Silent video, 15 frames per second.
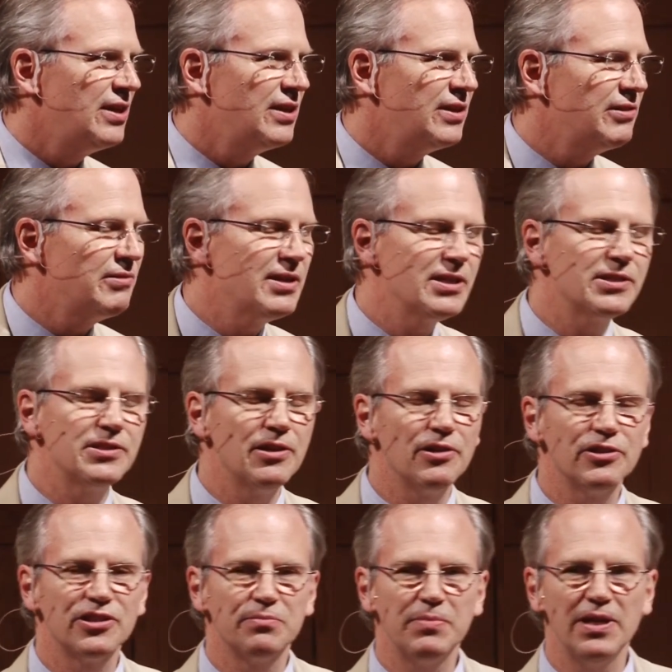There is
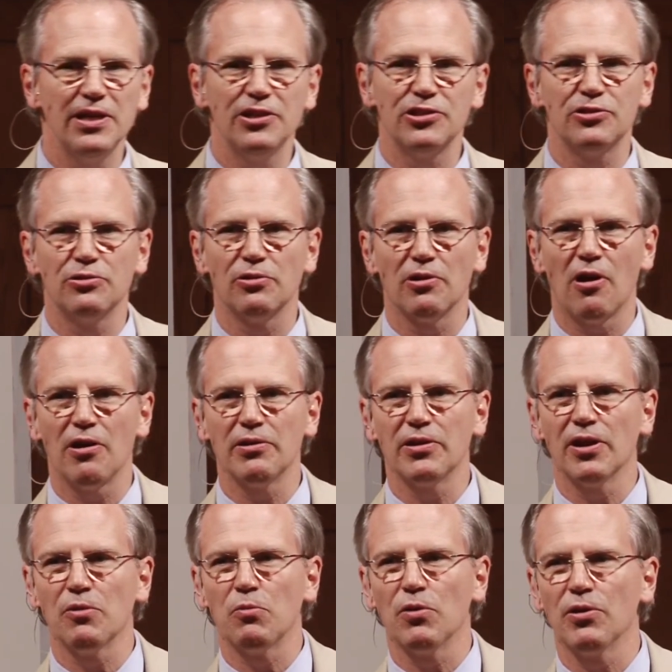no speech, nor are
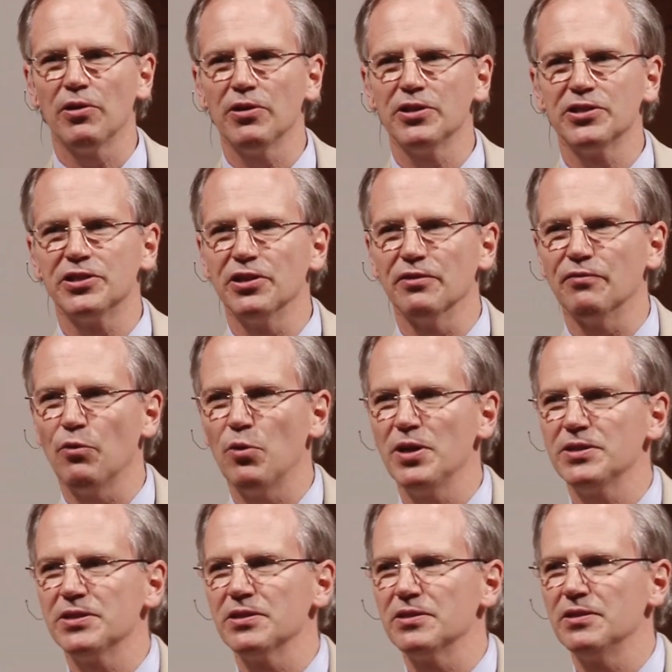there words, their
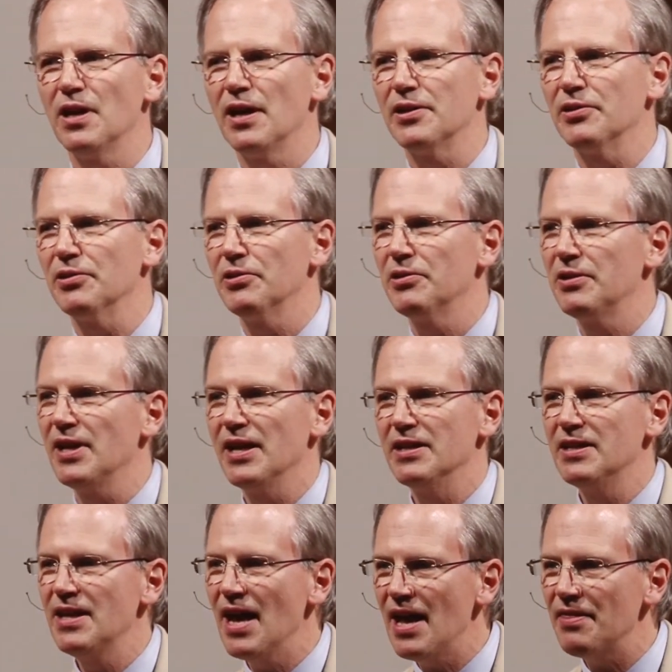voice is not heard,
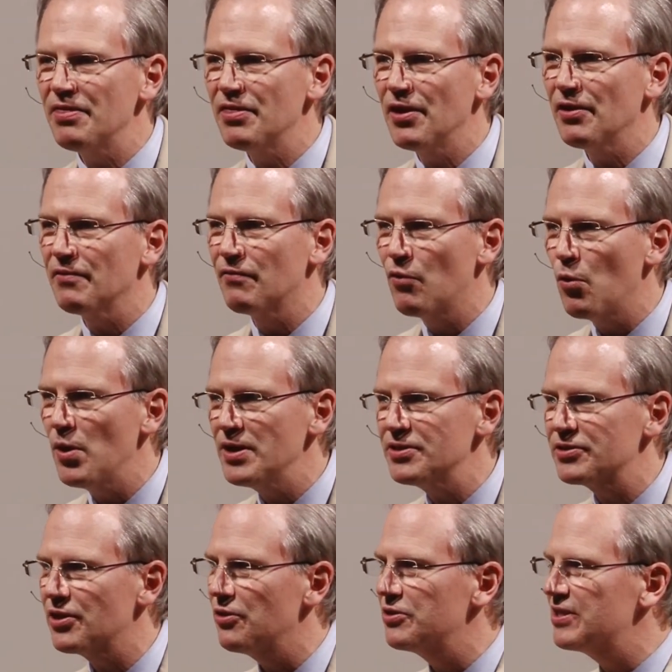and yet their
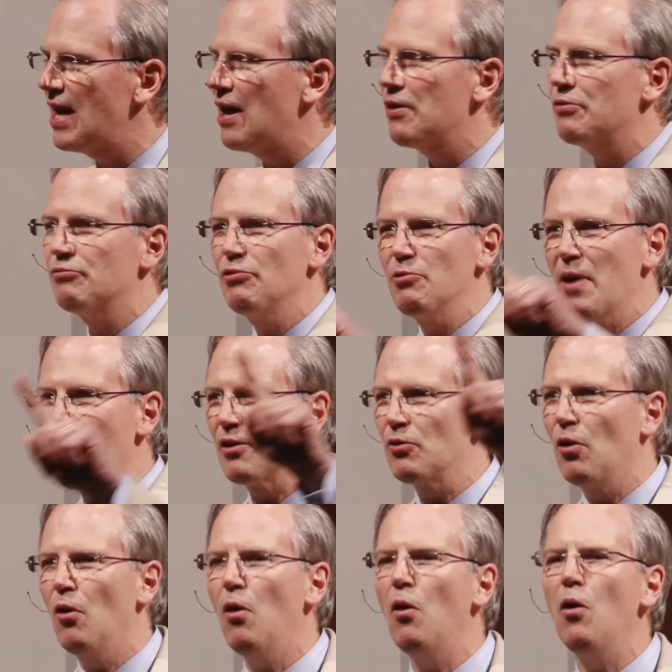voice goes out throughout
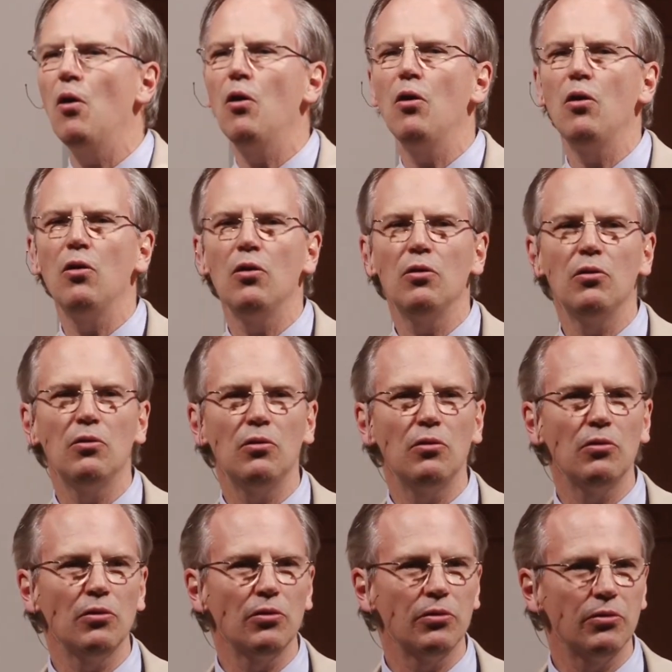
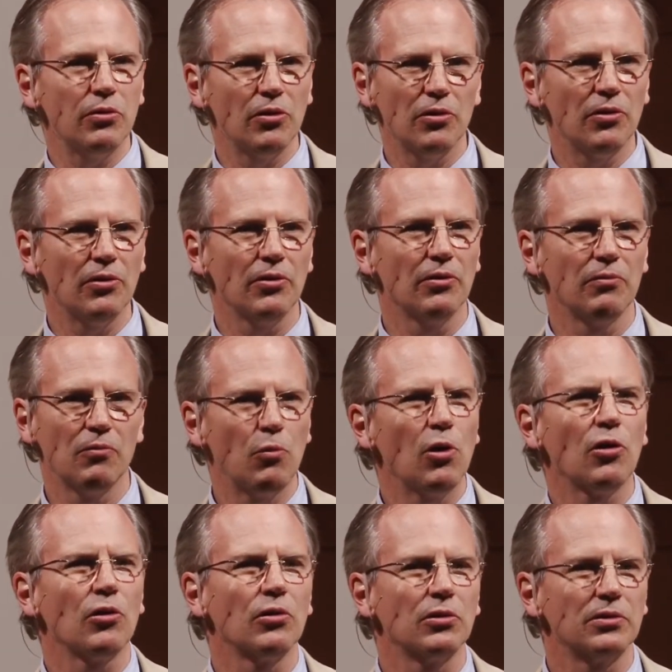all the
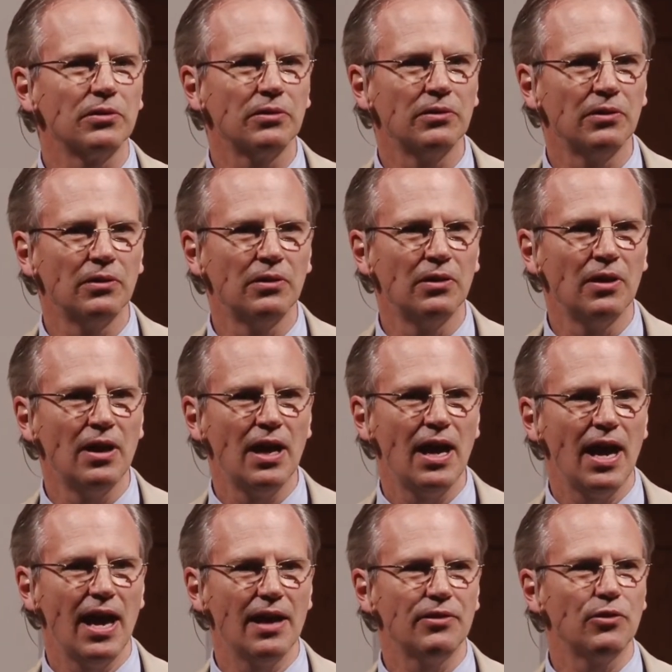world,
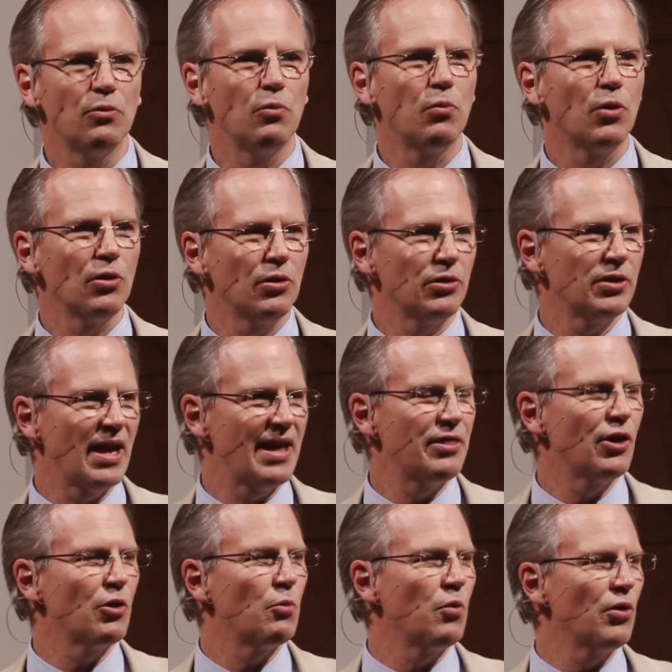and the wor-
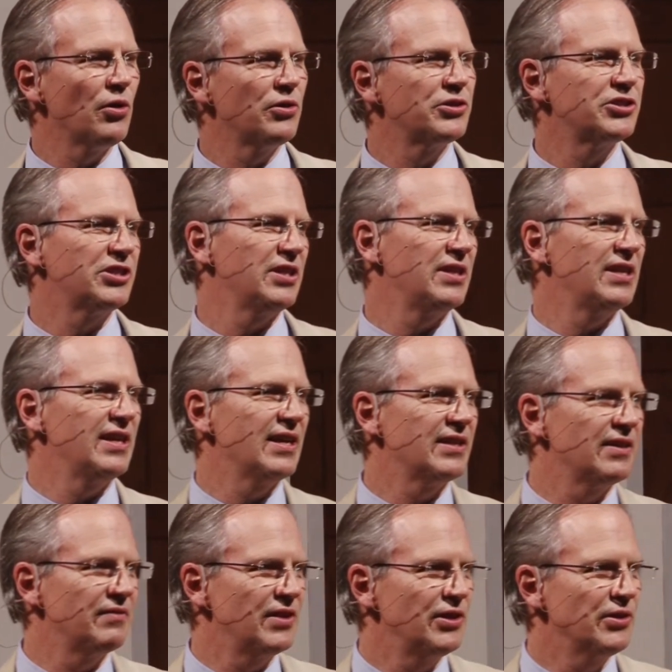their words to the
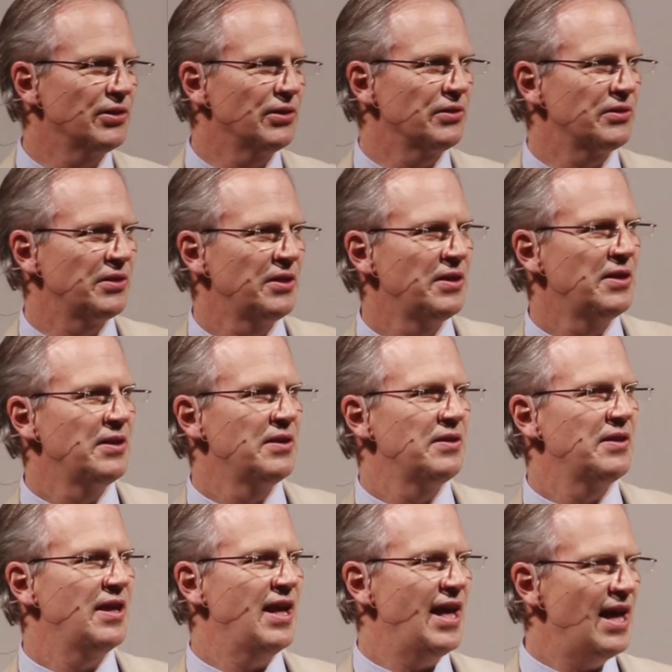end of the earth.
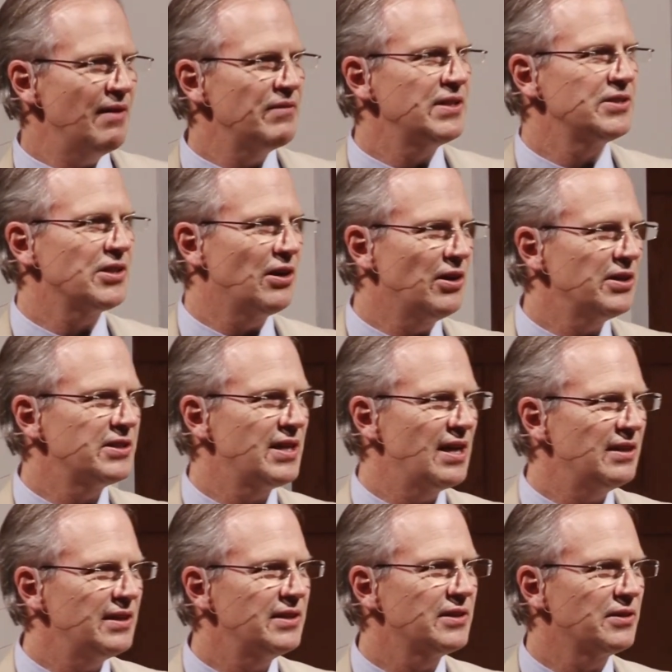The heavens are
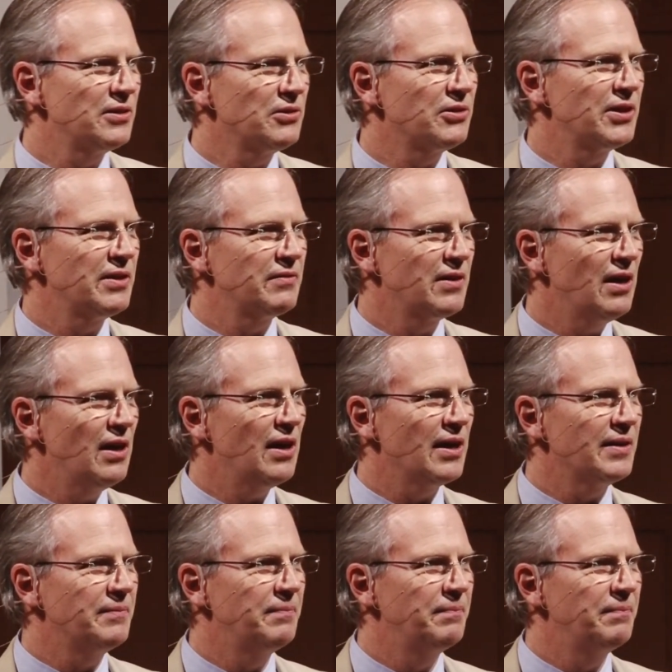telling the glory of God.